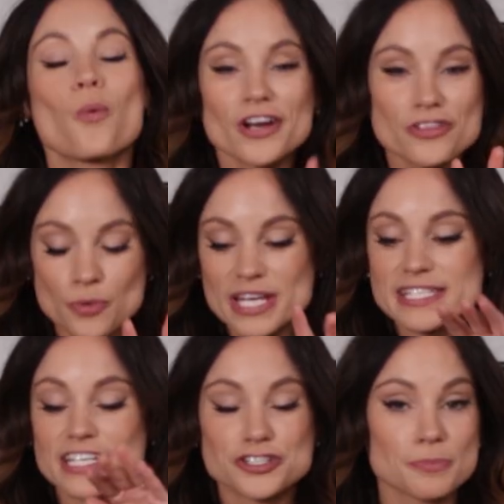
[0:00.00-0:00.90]
One of the
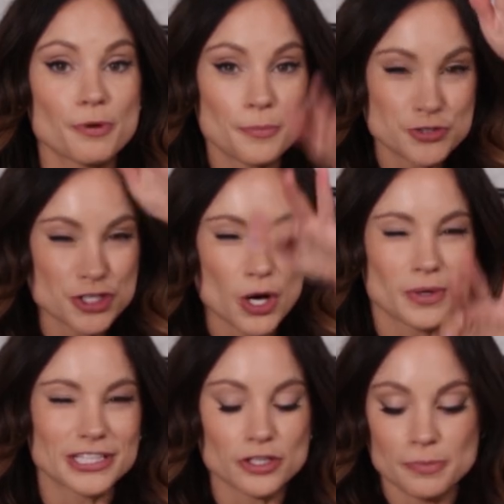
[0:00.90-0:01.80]
ways to get your bum to
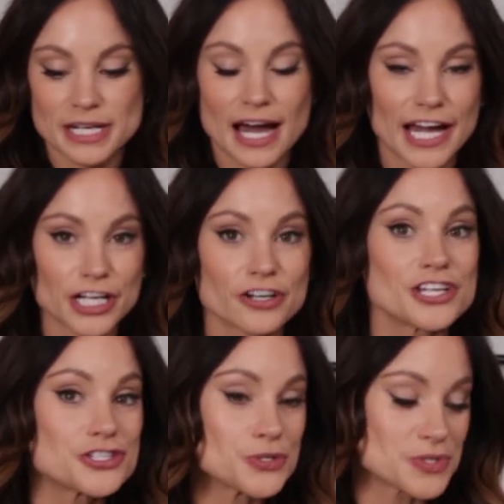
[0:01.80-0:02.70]
go a little bit higher
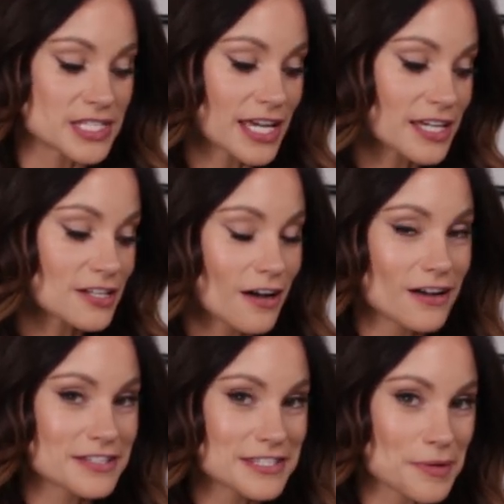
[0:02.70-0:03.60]
is to stand
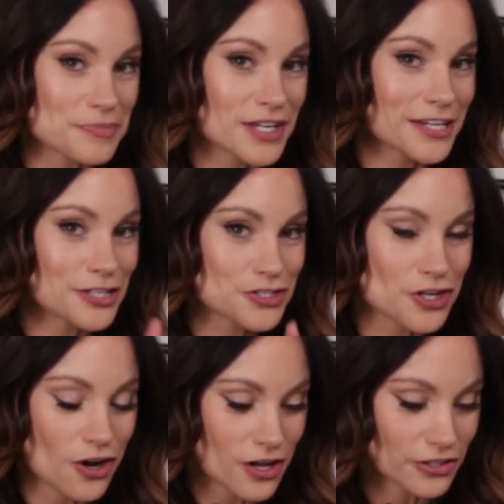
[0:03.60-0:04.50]
on something
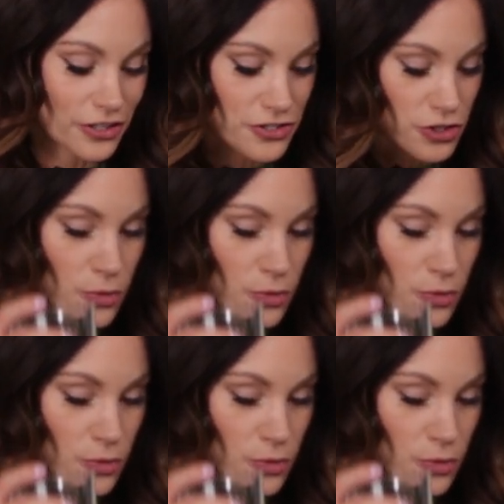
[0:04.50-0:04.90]
taller.